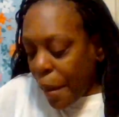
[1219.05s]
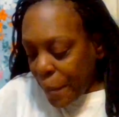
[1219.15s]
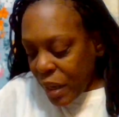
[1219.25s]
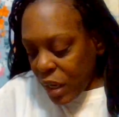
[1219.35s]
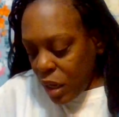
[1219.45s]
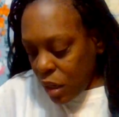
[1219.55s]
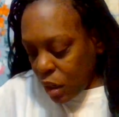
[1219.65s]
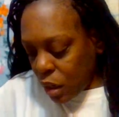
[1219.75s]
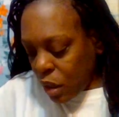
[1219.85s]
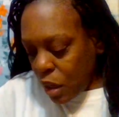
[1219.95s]

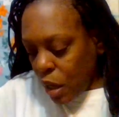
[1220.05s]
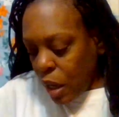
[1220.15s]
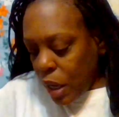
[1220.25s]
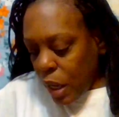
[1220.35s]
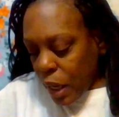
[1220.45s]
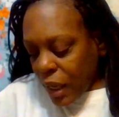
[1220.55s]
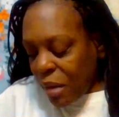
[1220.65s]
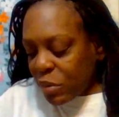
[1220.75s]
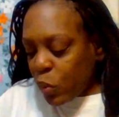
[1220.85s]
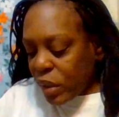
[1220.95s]
pink it
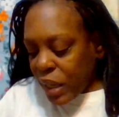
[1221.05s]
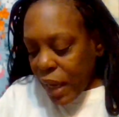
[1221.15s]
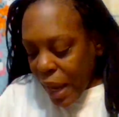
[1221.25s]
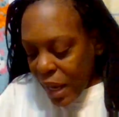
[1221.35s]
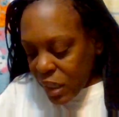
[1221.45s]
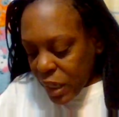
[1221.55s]
comes with a case.